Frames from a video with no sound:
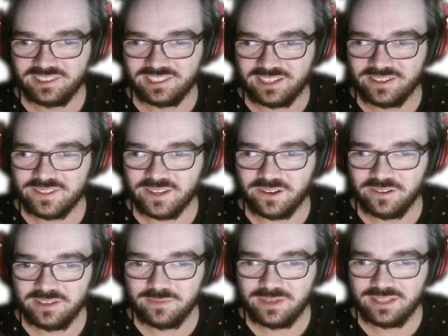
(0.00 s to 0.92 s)
Because
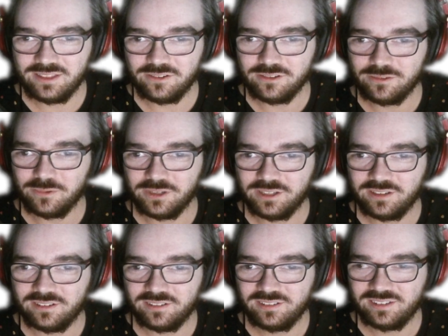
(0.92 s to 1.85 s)
Ulta made the good
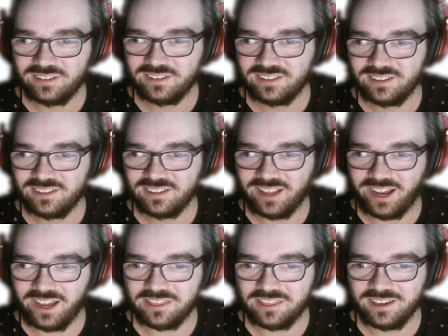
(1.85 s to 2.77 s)
one.
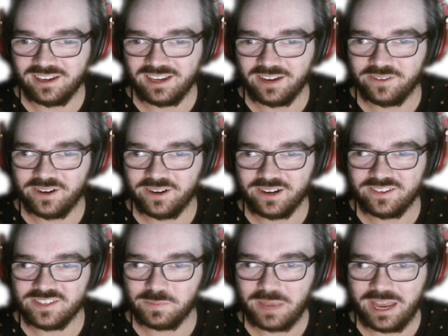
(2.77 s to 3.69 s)
I think everyone could
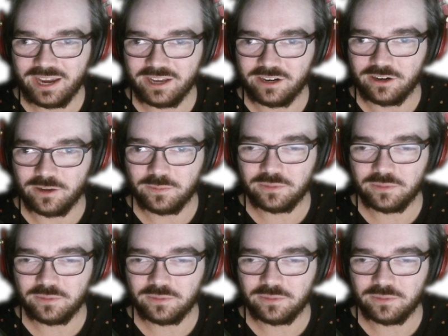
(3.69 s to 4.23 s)
just pack it up.